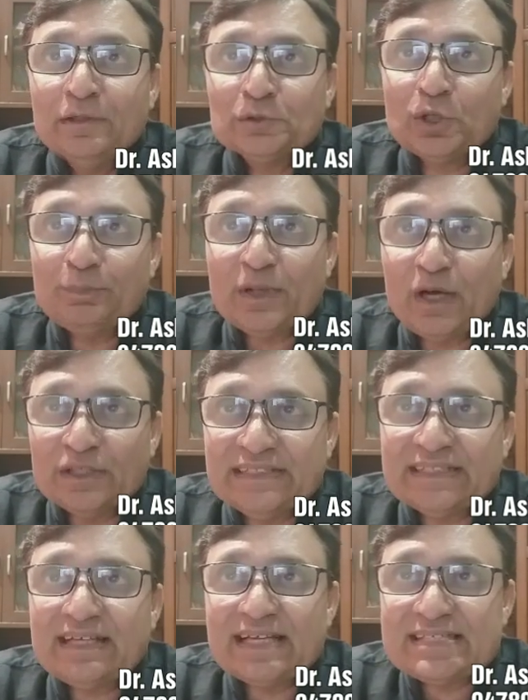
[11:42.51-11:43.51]
Through
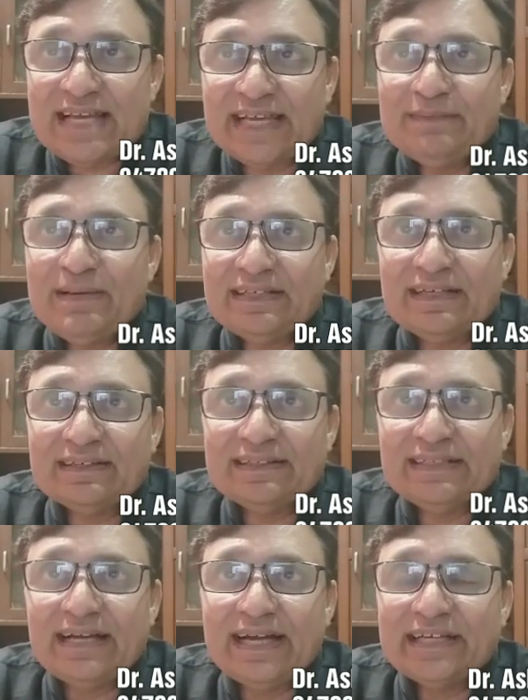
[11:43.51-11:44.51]
project assignment under
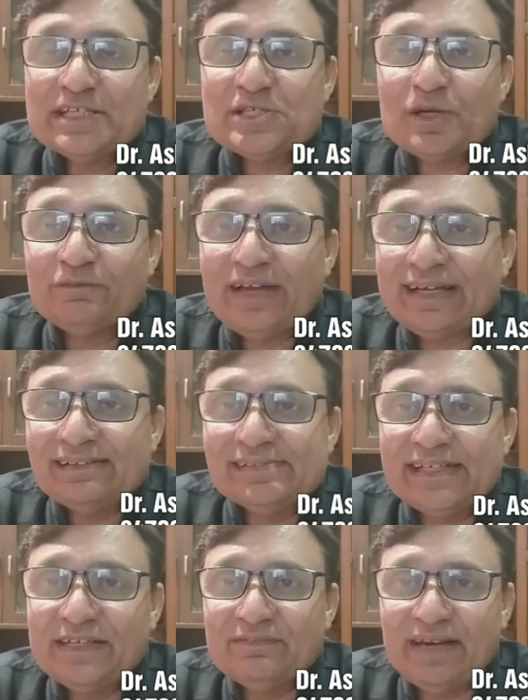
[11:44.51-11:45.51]
the guidance of
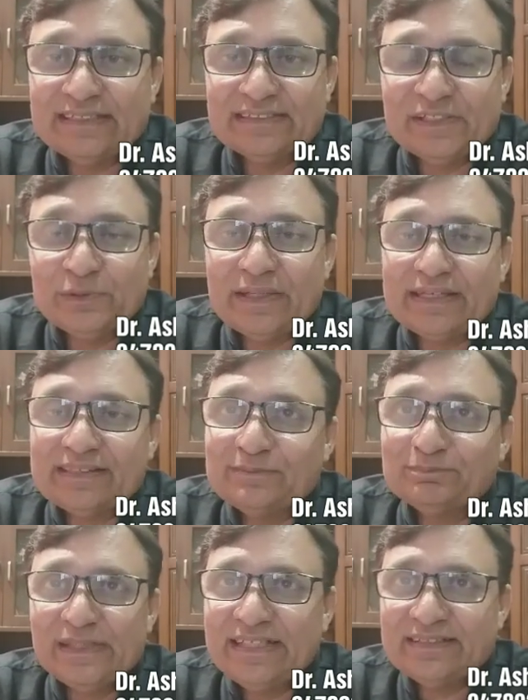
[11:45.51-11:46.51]
faculty advisor, you can
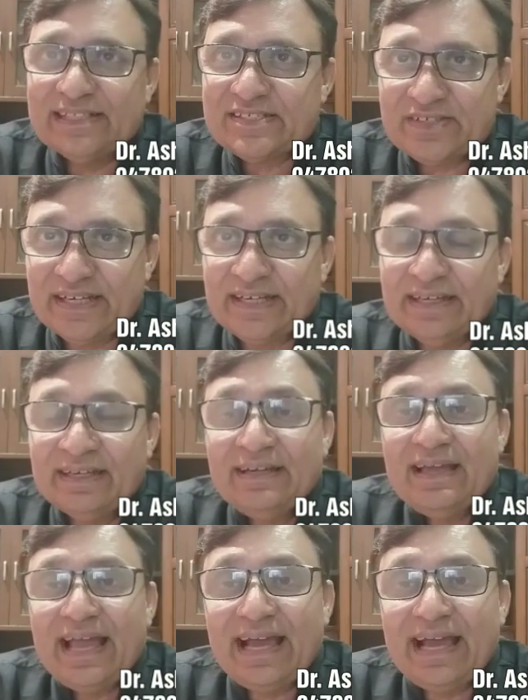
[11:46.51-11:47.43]
complete this training.